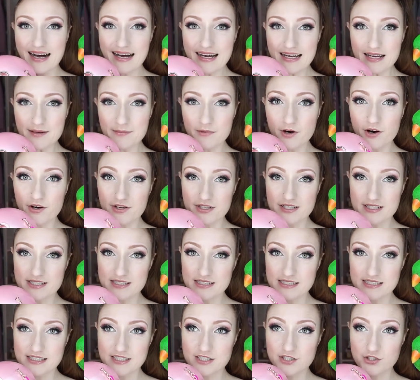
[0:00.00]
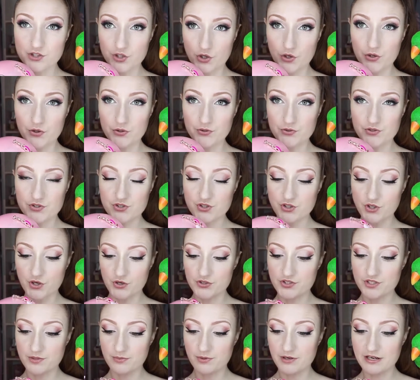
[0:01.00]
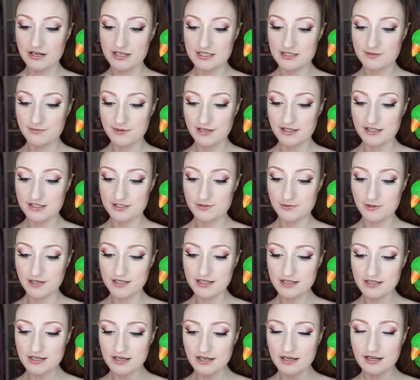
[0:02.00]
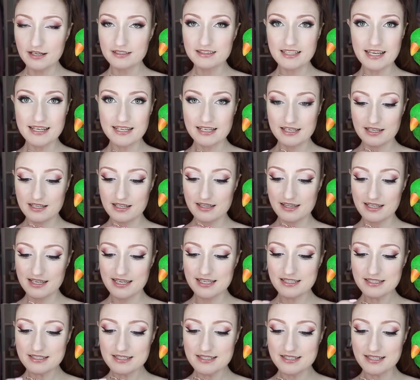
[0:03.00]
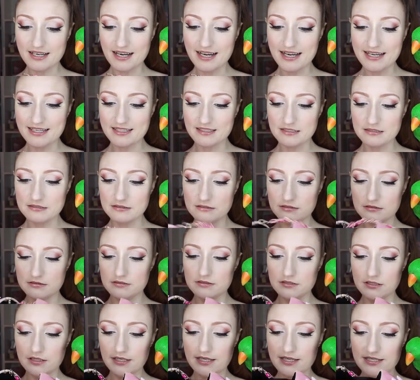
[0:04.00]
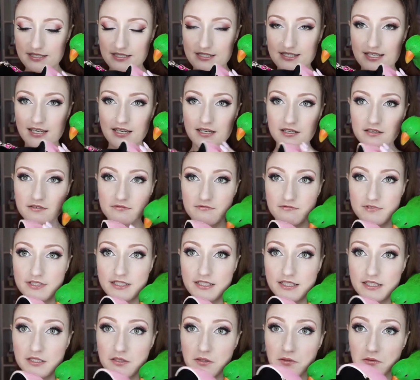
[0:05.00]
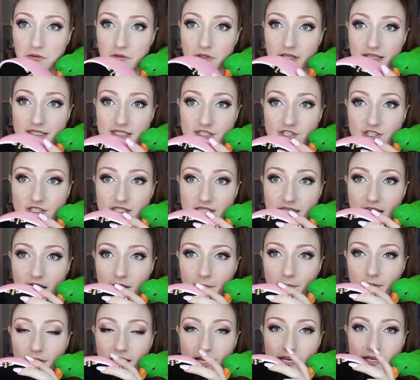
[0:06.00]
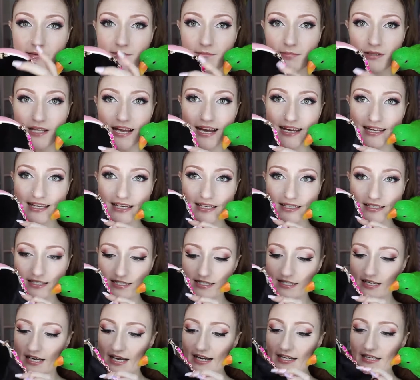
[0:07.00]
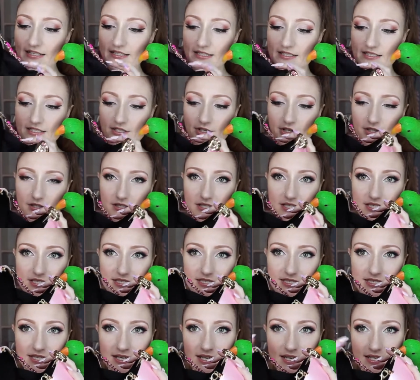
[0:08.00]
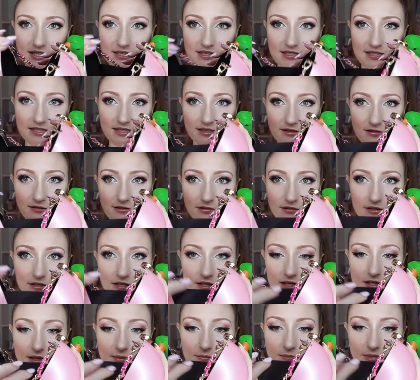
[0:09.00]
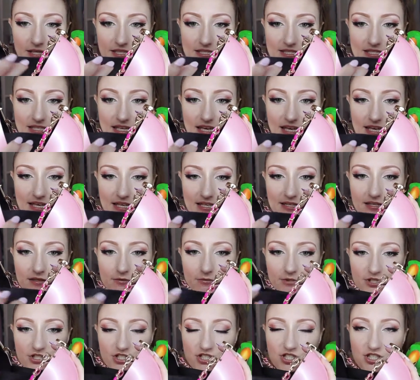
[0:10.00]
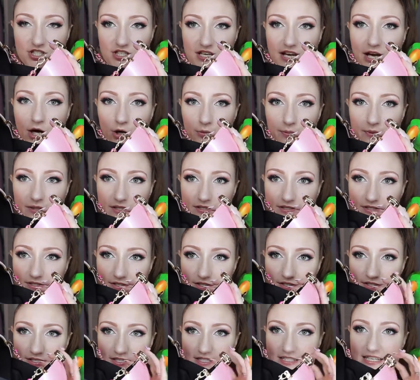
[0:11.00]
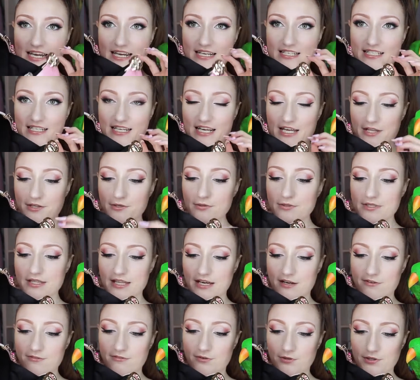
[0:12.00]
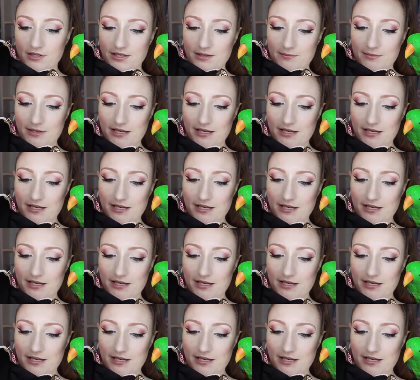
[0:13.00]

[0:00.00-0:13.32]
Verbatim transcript: I am honestly so, so surprised by this one. Like, the inside is really cool. It's just like a plain black inside and it's got these little bits here which help it sort of stay together without falling